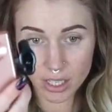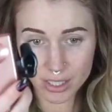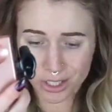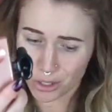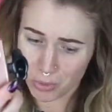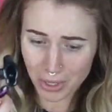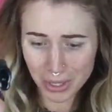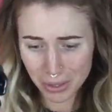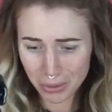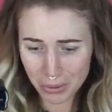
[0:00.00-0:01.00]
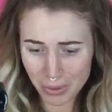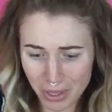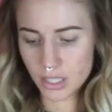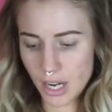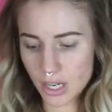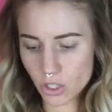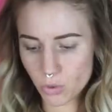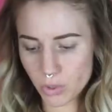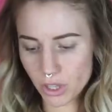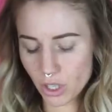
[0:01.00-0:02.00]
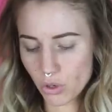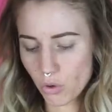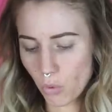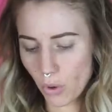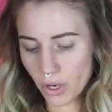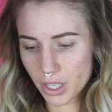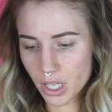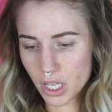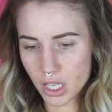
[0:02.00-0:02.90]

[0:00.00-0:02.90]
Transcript: It's super cute, attached with the cord